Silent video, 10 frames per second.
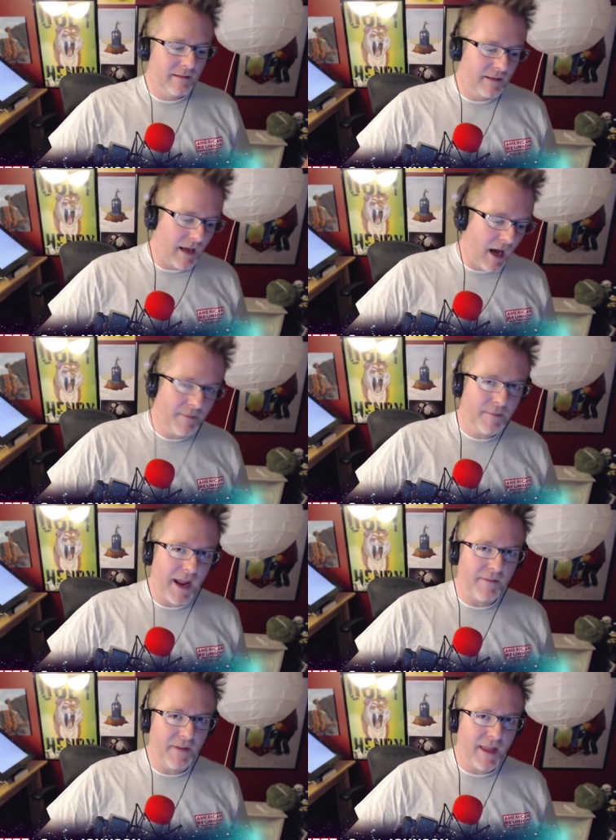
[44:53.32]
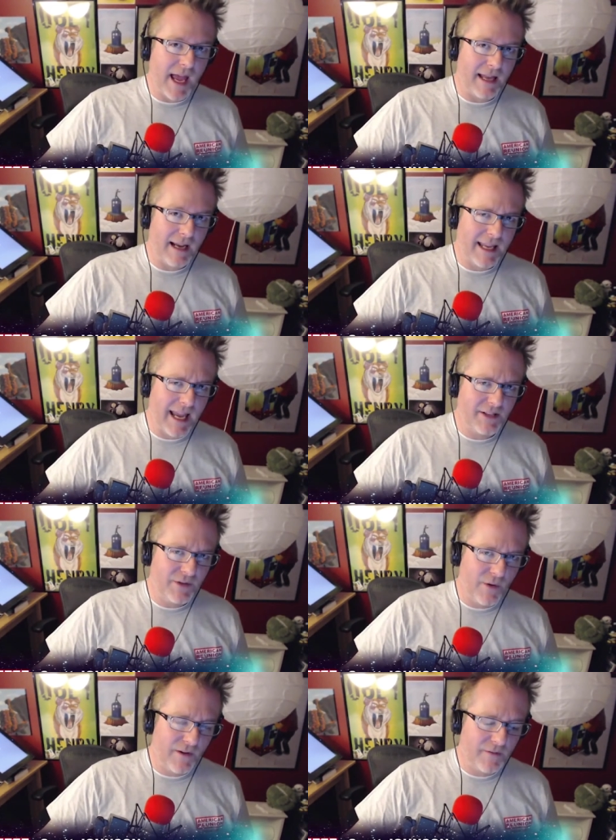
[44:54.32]
to unpay for that, I guess,
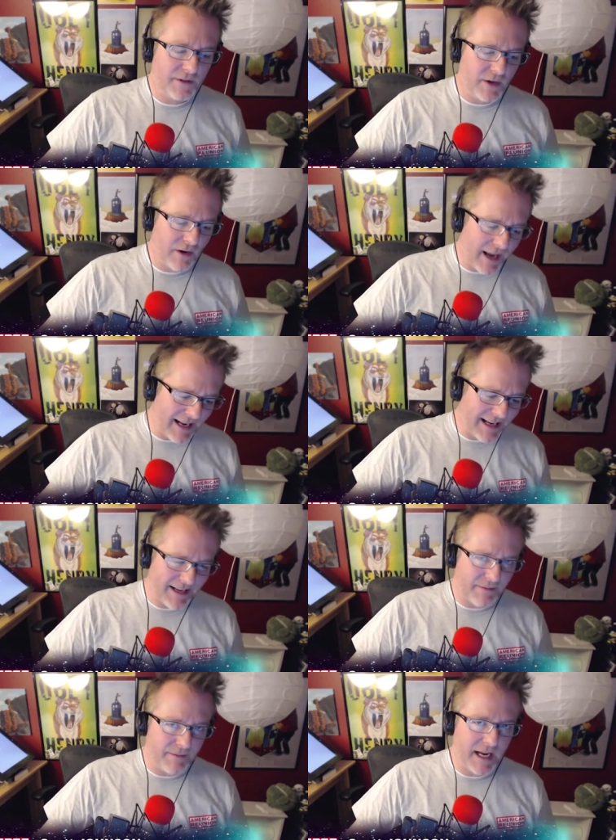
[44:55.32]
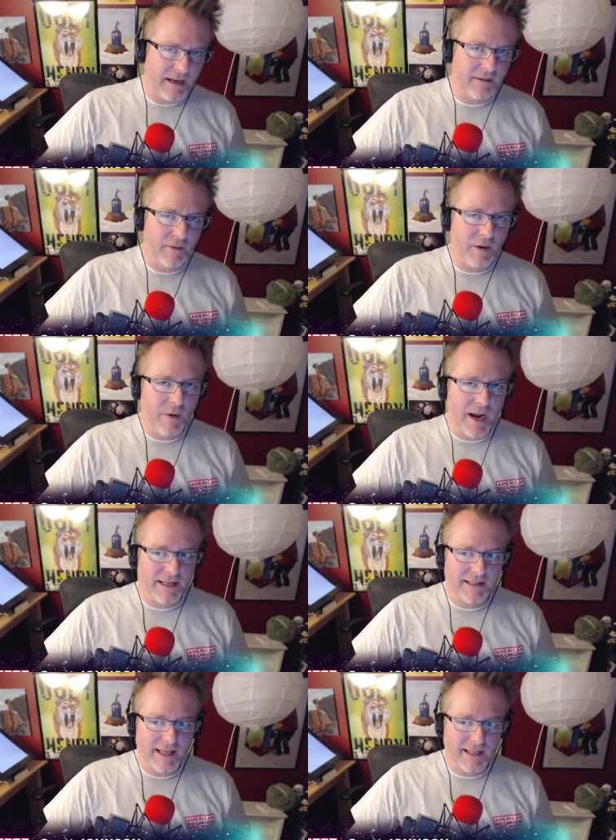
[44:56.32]
sort of. So you're kind of getting dinged three
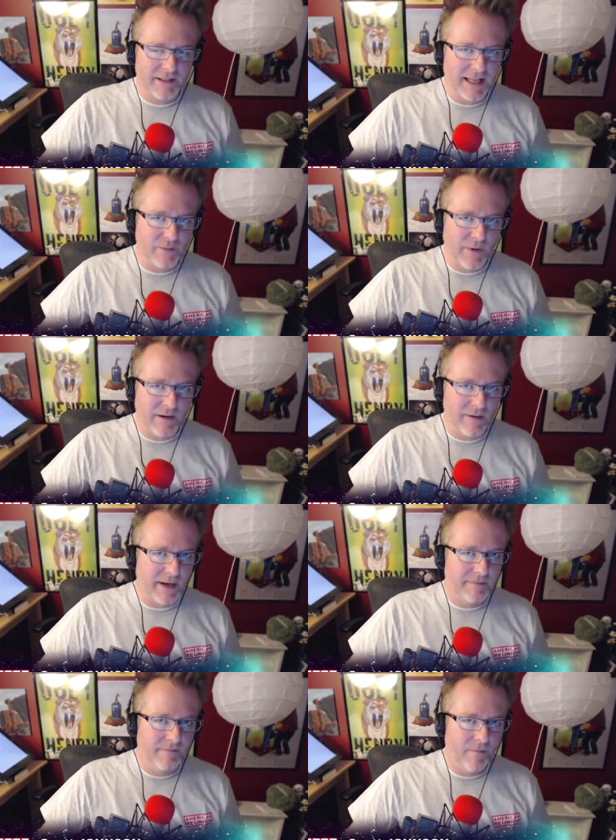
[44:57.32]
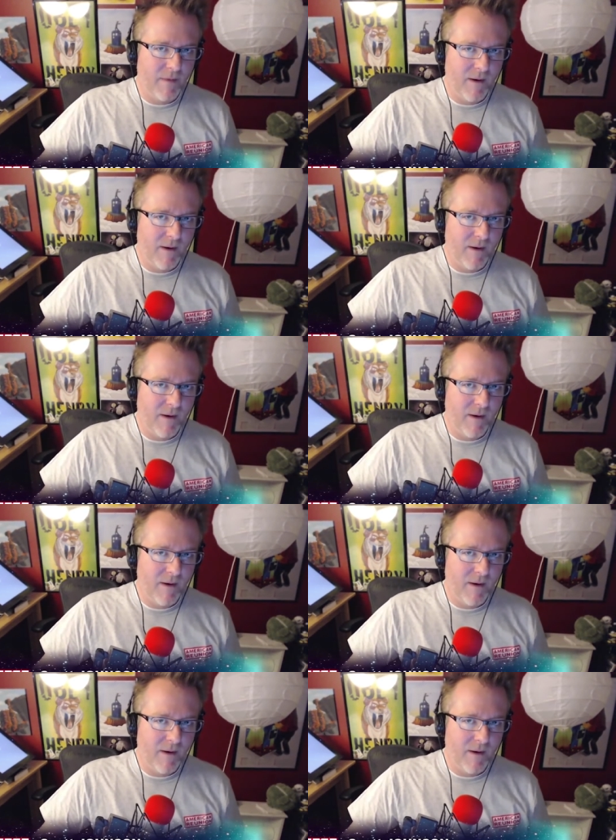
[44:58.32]
ways, and that's that's well, weird. and it's also,